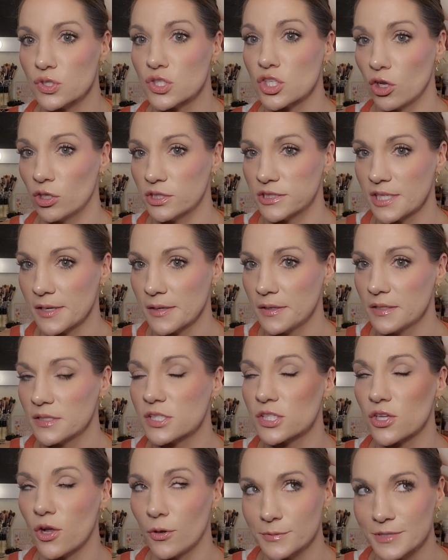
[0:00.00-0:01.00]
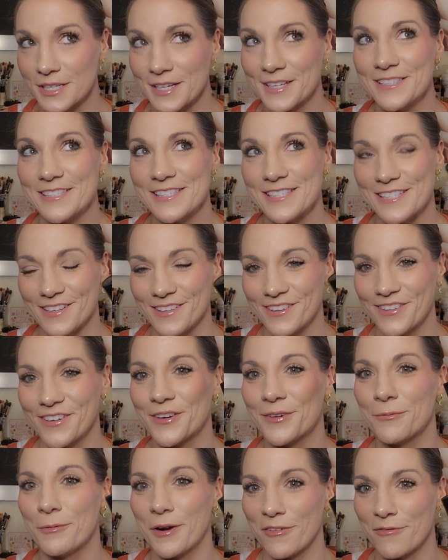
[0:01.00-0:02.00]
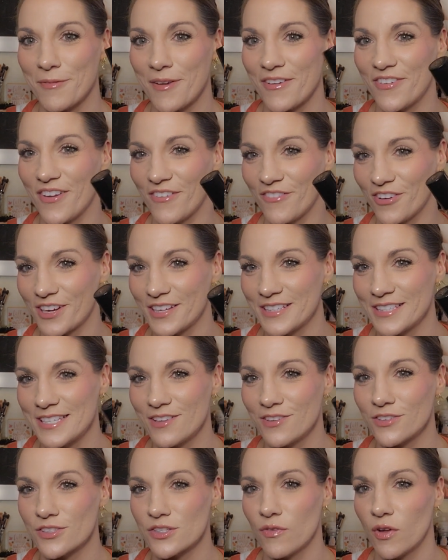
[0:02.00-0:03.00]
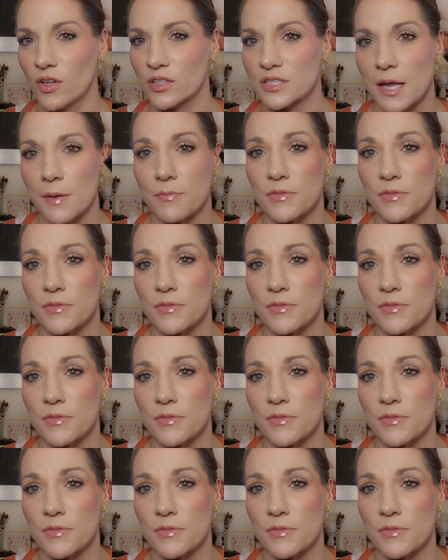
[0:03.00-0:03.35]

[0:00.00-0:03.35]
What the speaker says: sculpting concealer. One of my favorite concealers of all time.